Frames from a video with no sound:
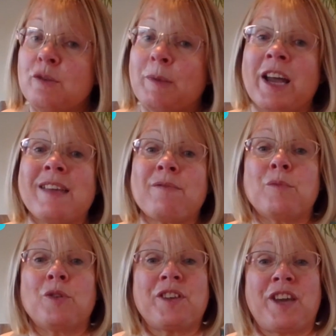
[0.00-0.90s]
You might
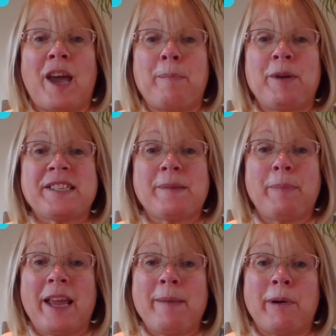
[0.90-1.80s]
even want to get a piece of
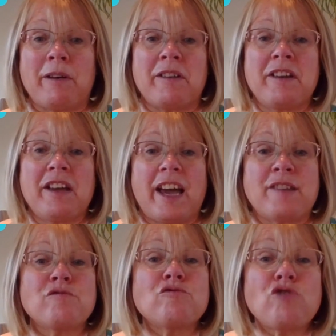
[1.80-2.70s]
paper
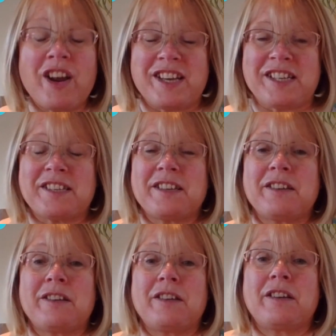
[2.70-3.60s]
and write
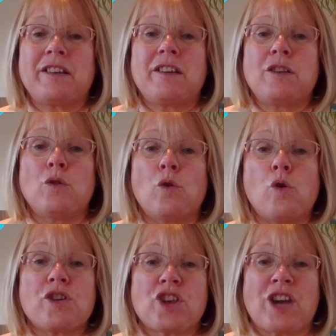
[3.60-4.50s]

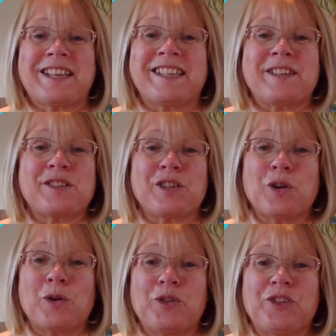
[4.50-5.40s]
your chatting to
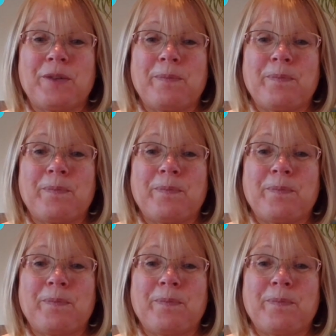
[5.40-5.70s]
God.